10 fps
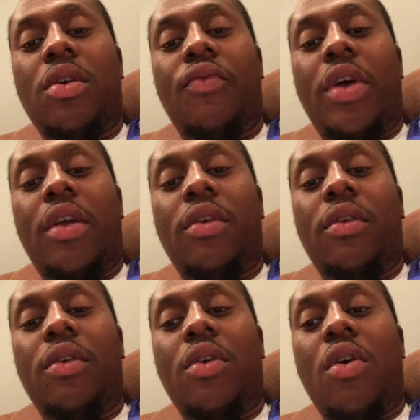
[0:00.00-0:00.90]
right
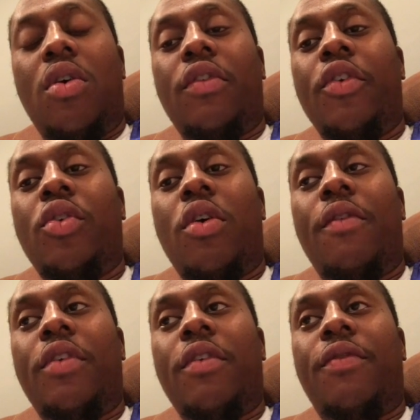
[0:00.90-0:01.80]
or you don't
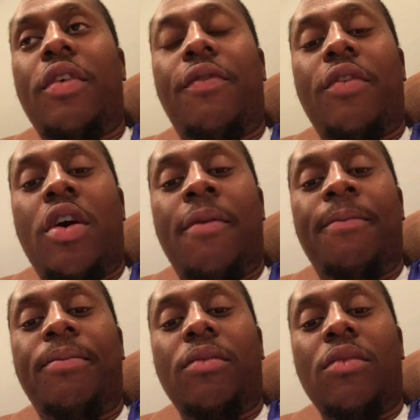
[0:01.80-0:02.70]
know if if, if
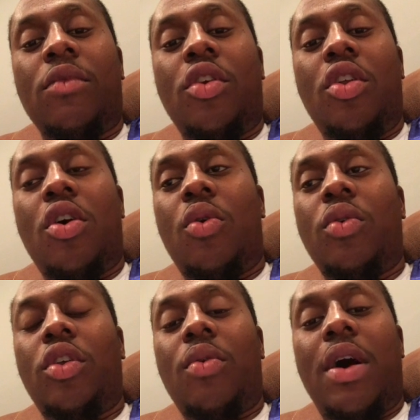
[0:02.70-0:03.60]
um you
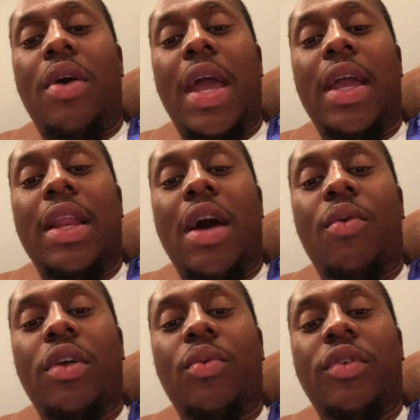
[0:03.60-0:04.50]
know you out hanging
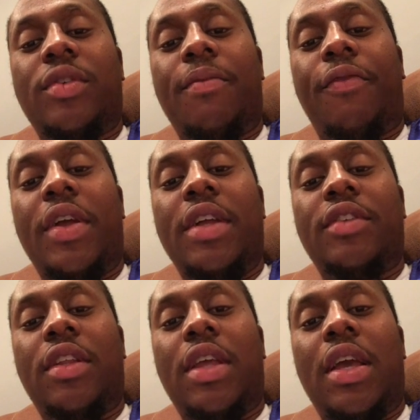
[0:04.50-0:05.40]
out with with some
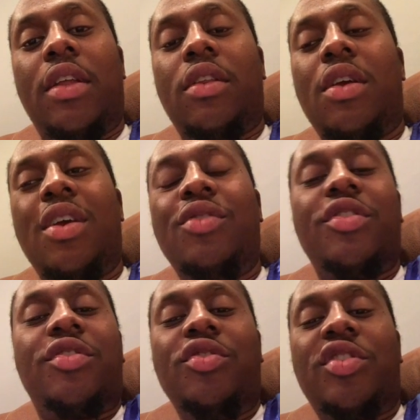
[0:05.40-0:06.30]
friends and and you
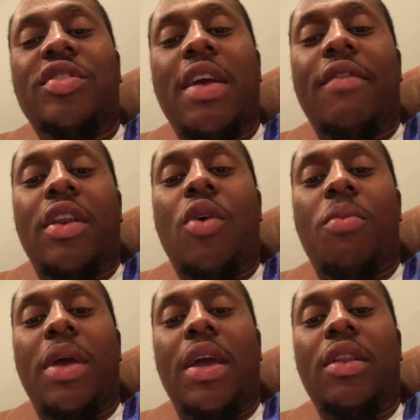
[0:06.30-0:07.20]
just you just never know
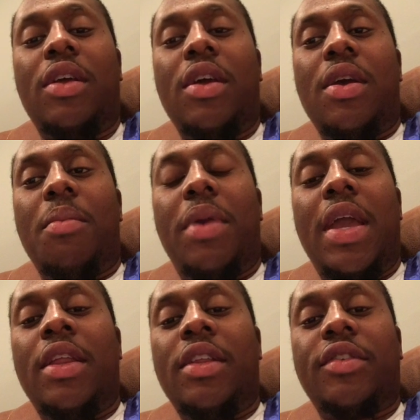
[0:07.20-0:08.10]
man
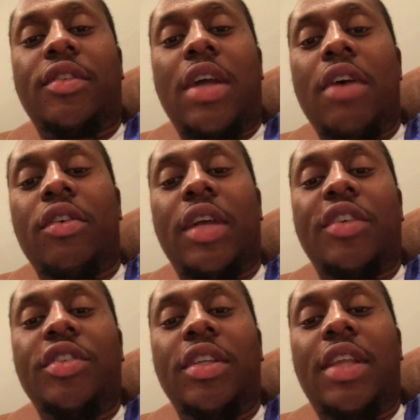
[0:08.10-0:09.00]
being in this
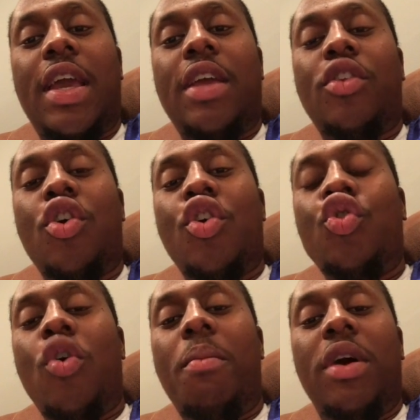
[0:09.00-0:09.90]
congregation of dead
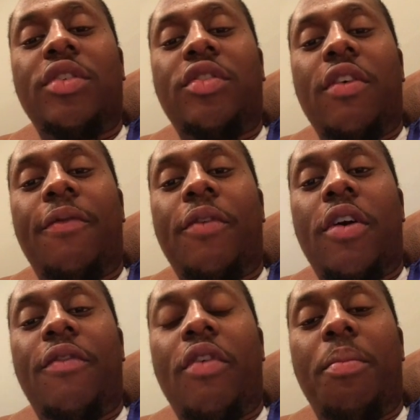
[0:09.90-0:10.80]
you're amongst a,
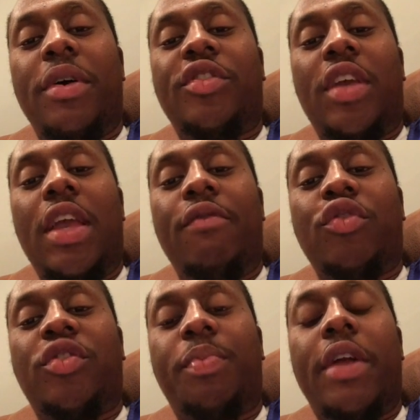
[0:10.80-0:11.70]
a, a bunch of
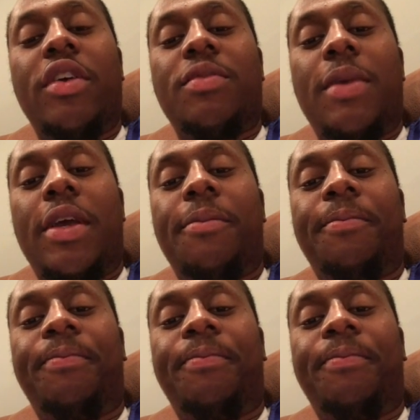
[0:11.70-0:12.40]
evil spirits man